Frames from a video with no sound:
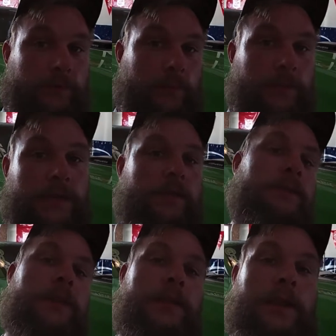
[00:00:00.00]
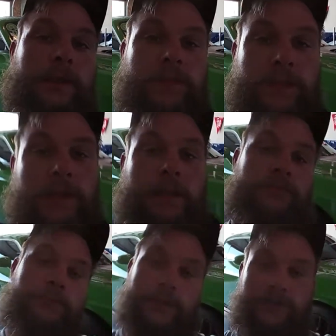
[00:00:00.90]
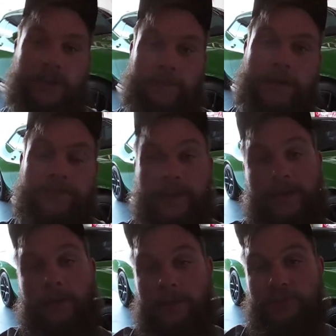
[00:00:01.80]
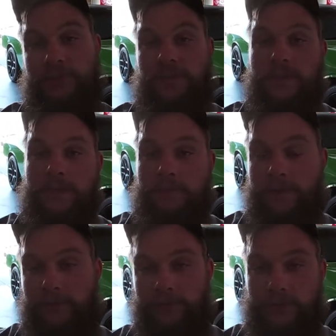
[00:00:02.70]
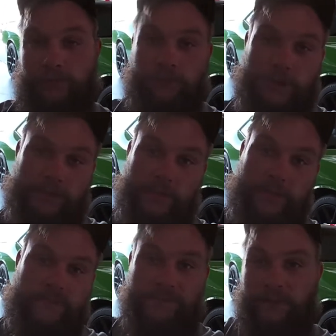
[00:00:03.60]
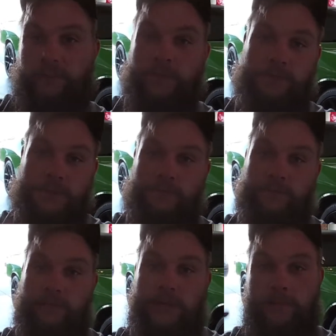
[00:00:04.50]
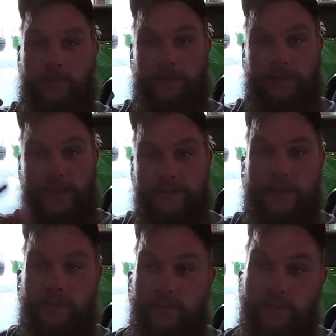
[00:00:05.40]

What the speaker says: company, and I think you guys should really check them out. If you get any questions, message us directly on the Facebook or the Instagram or email.